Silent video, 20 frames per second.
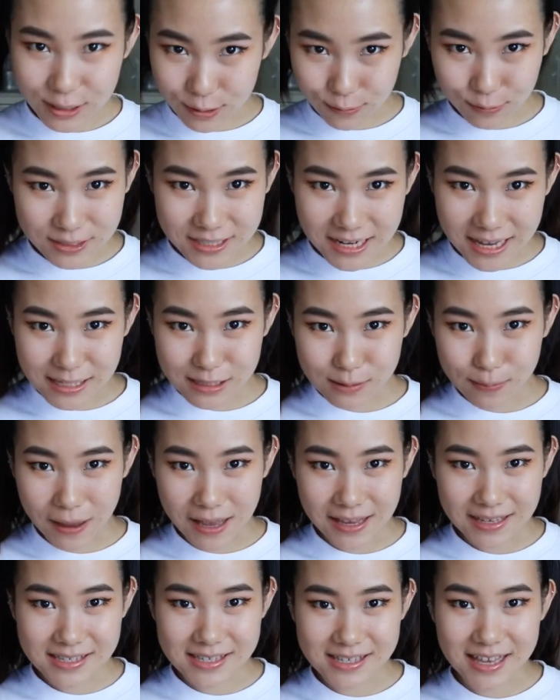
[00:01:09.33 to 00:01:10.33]
what tastes
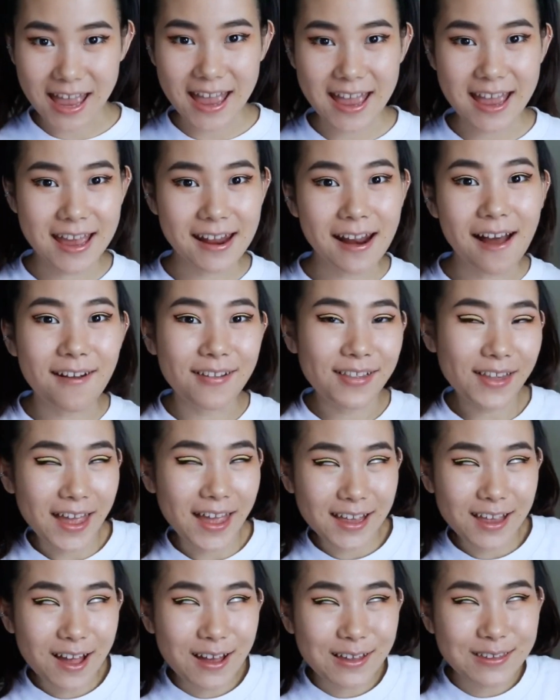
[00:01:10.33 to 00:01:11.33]
best, and I'll
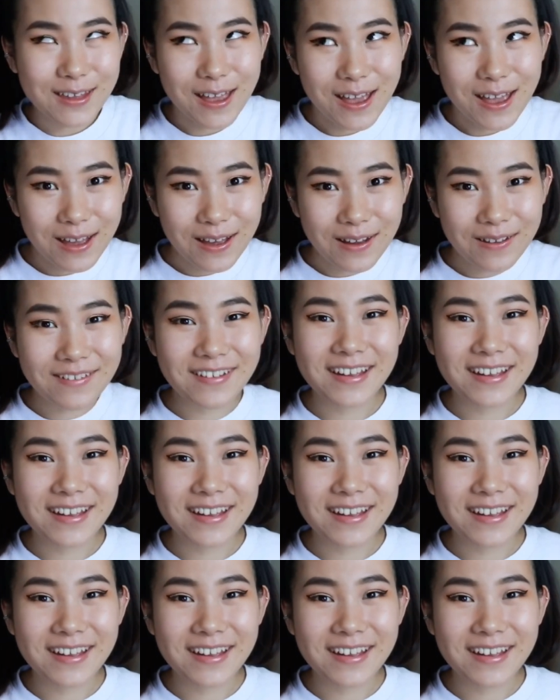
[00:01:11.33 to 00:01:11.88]
let y'all know.